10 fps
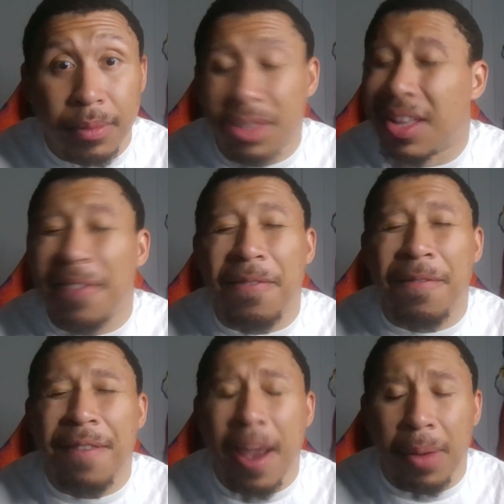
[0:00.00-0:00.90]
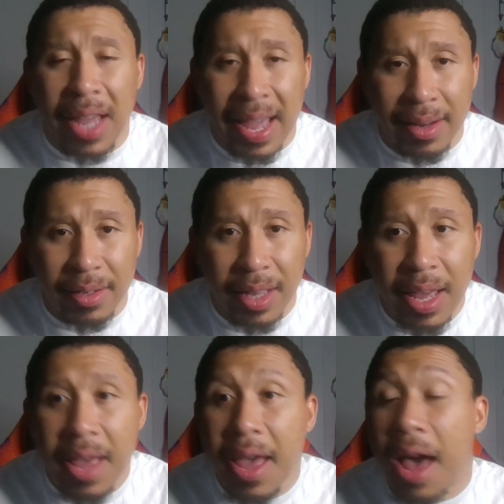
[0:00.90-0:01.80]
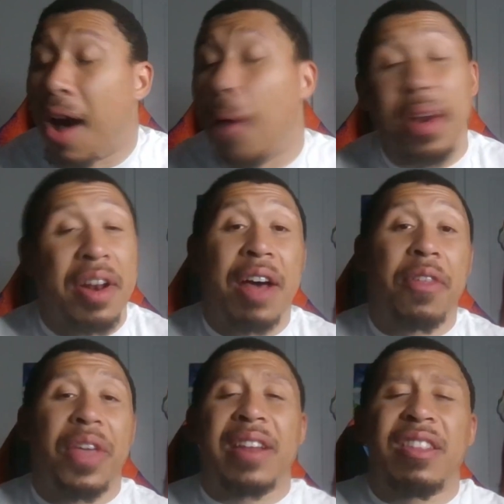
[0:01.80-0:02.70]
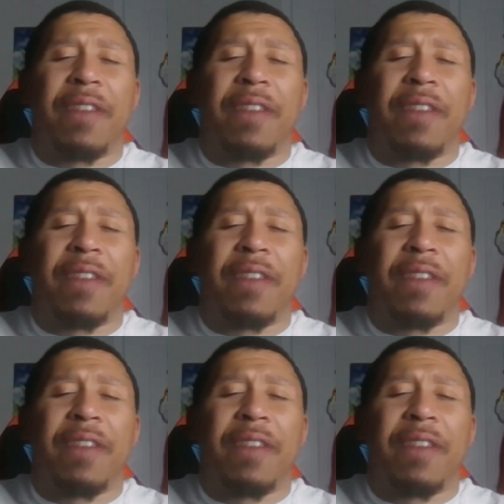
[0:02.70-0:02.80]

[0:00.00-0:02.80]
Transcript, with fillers: To the very end. Oh, and another thing,